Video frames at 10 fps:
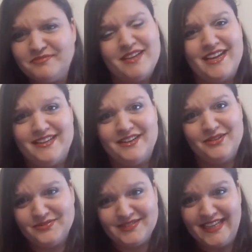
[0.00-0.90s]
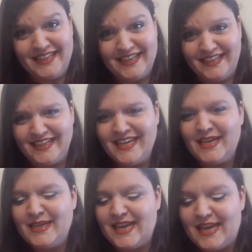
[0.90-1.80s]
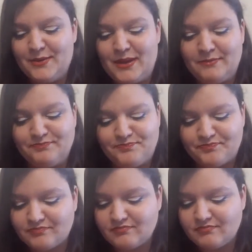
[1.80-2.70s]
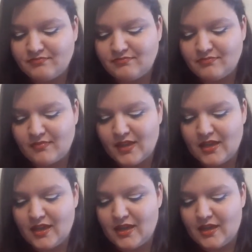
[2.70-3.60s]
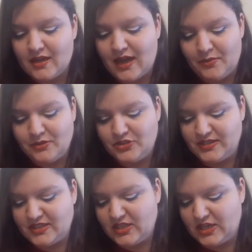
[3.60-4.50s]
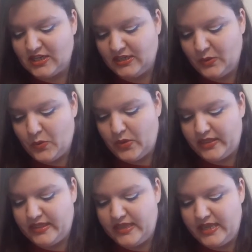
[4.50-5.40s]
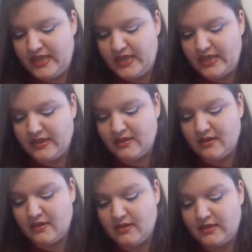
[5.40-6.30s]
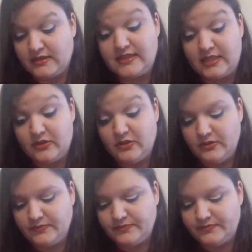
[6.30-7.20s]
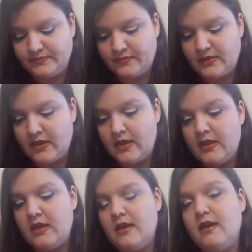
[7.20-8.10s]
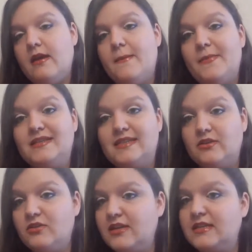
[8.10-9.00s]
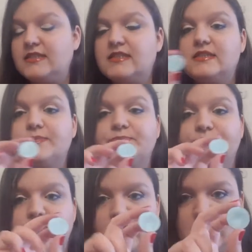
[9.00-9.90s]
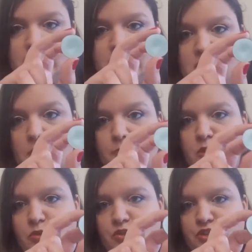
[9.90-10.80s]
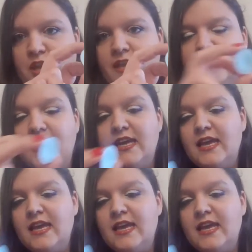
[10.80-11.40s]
I don't know, that thing. Anyway, I will just start with the single. My single is this blue shade.